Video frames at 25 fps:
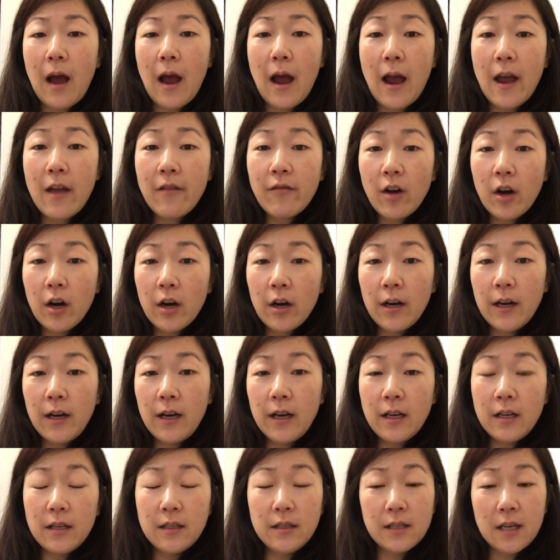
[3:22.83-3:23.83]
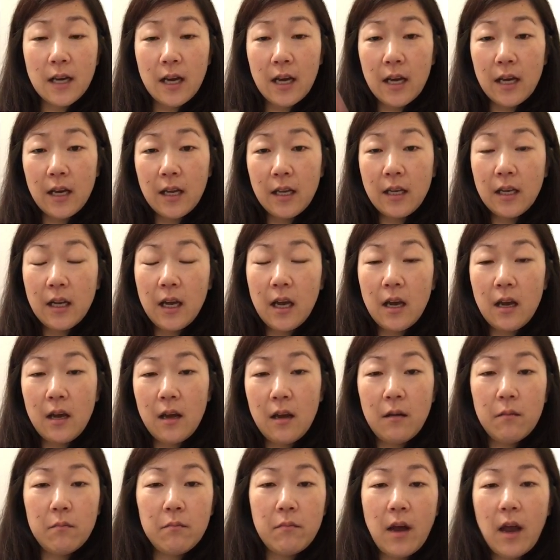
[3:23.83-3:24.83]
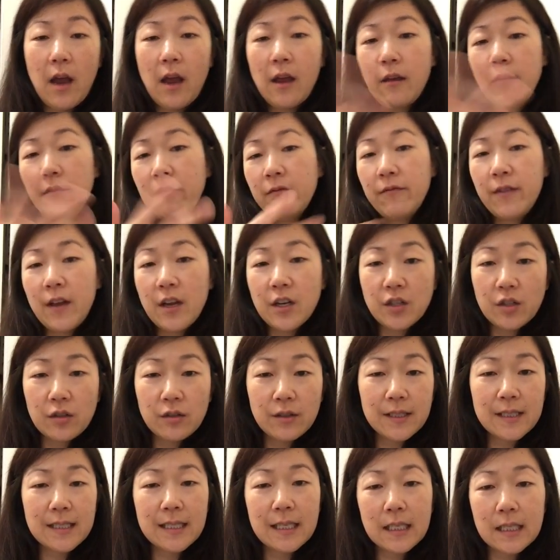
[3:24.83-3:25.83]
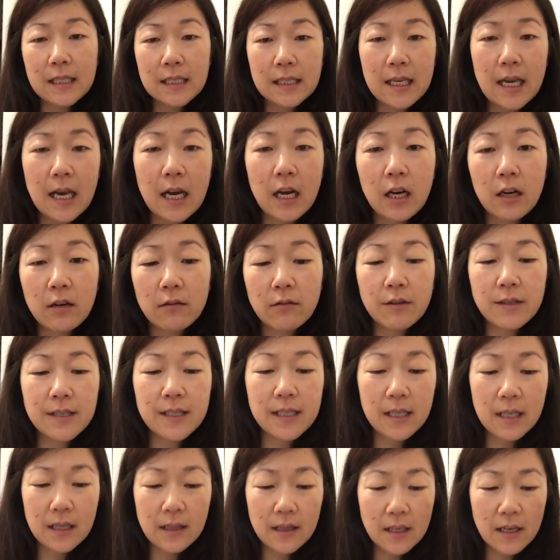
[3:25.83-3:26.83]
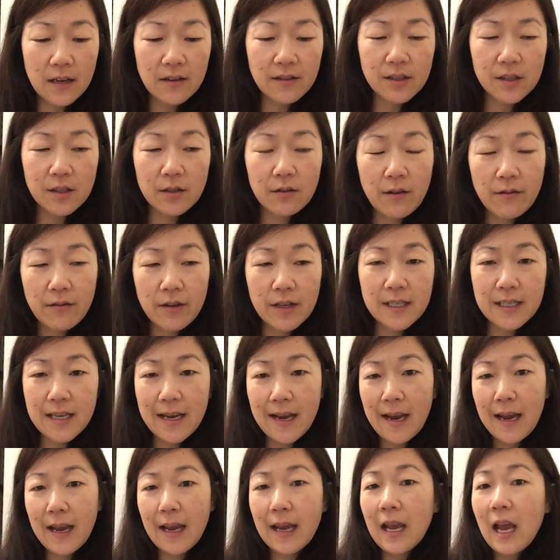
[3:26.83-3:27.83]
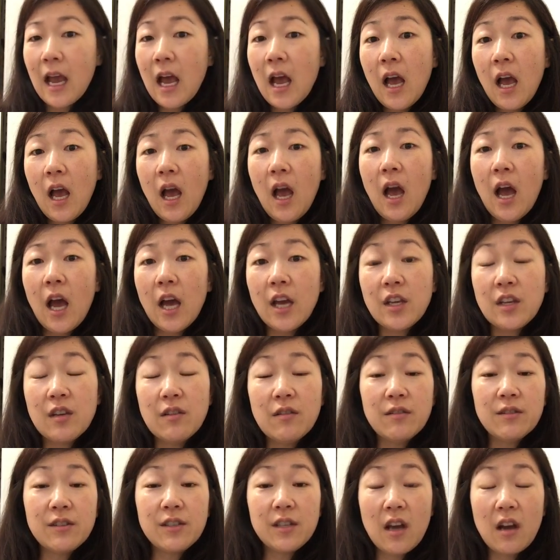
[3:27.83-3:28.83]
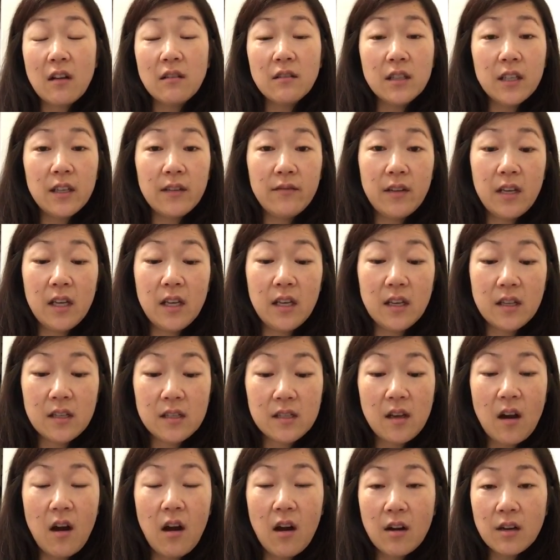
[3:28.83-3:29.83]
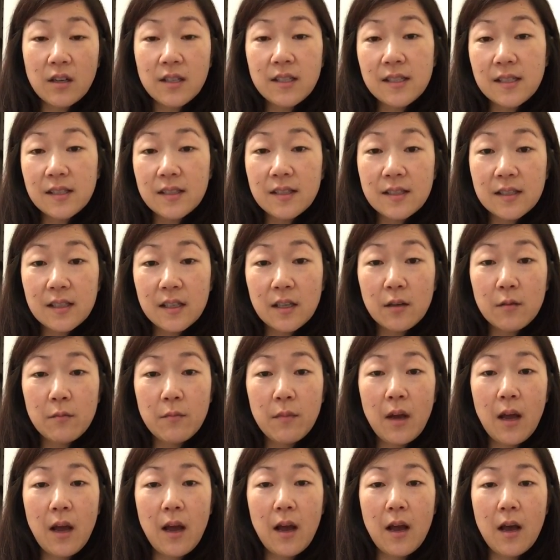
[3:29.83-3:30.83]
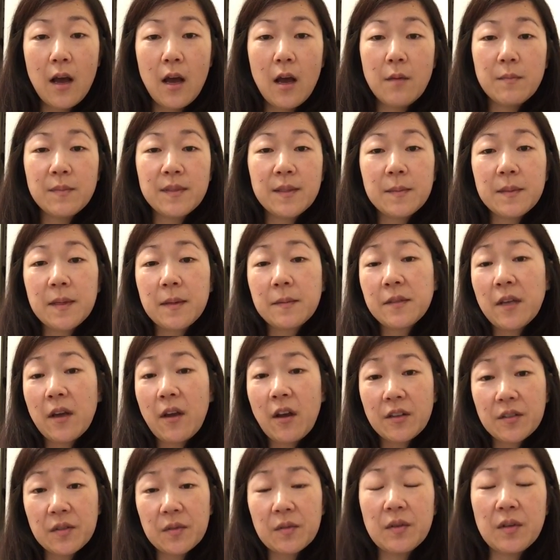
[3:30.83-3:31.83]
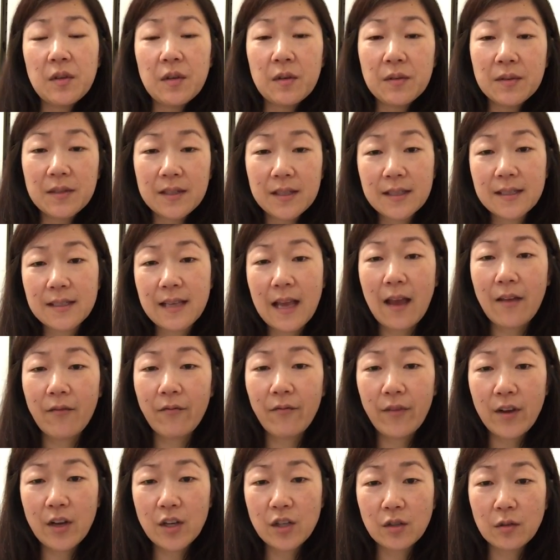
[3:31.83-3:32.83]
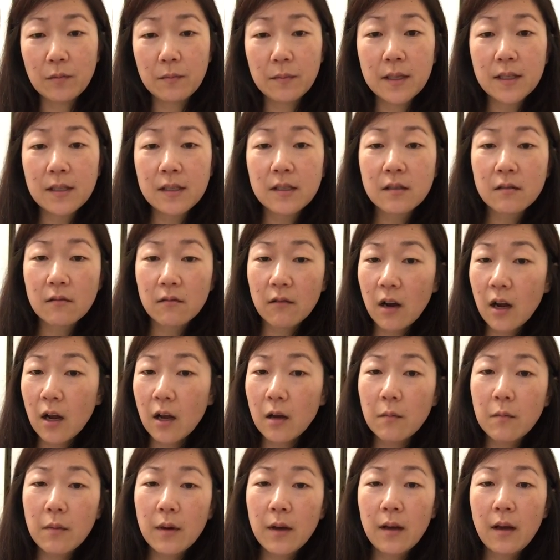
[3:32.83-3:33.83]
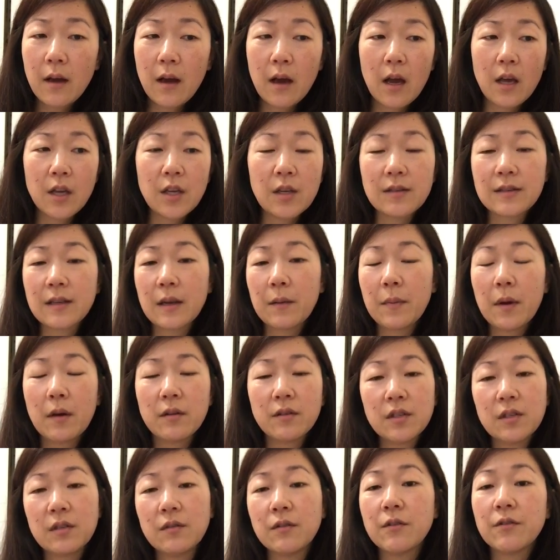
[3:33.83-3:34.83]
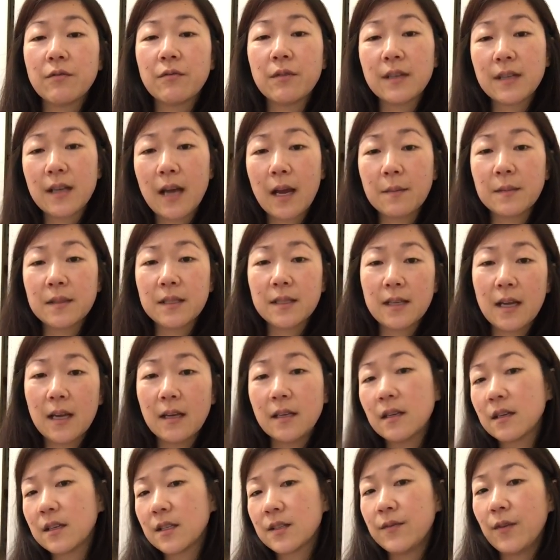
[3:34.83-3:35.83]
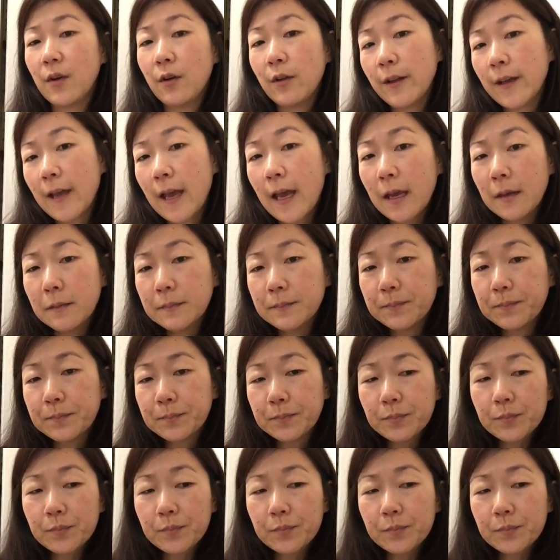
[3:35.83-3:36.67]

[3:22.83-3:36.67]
I've already done um, my facial skincare routine that I do every day. I use Young Living's Art System. Um, sometimes I also use the Satin Facial Mint Scrub. I use that about two to three times a day to exfoliate.